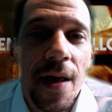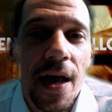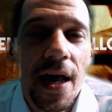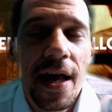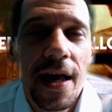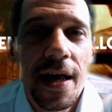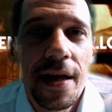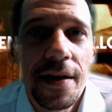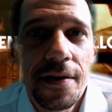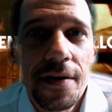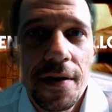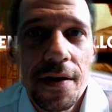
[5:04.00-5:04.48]

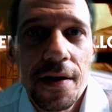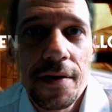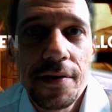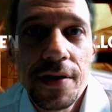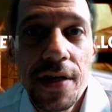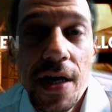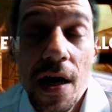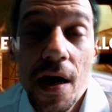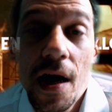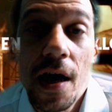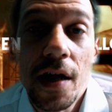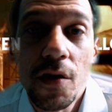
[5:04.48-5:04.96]
And uh,
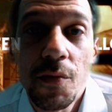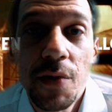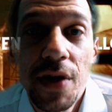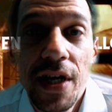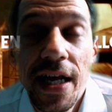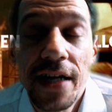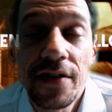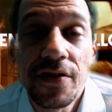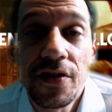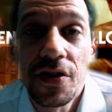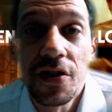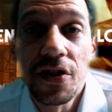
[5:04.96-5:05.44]
yeah,
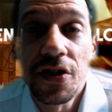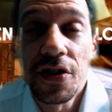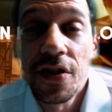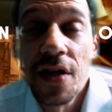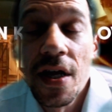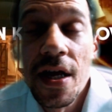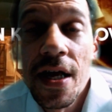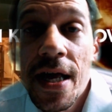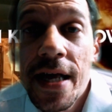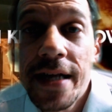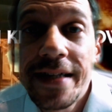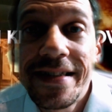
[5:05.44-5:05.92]
Halloween Ends
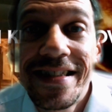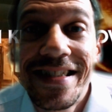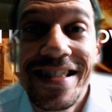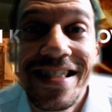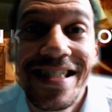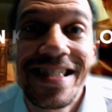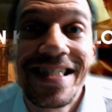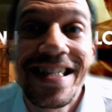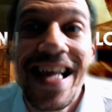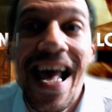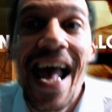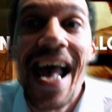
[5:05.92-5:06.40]
just
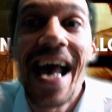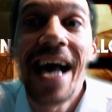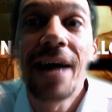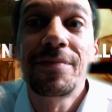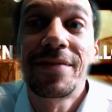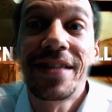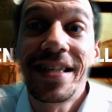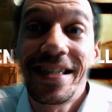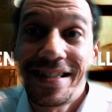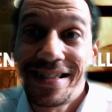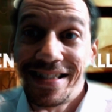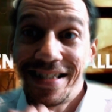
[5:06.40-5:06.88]

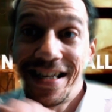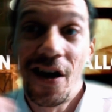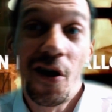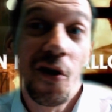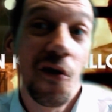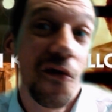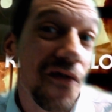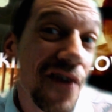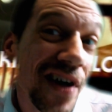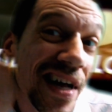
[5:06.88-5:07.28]
stabbed itself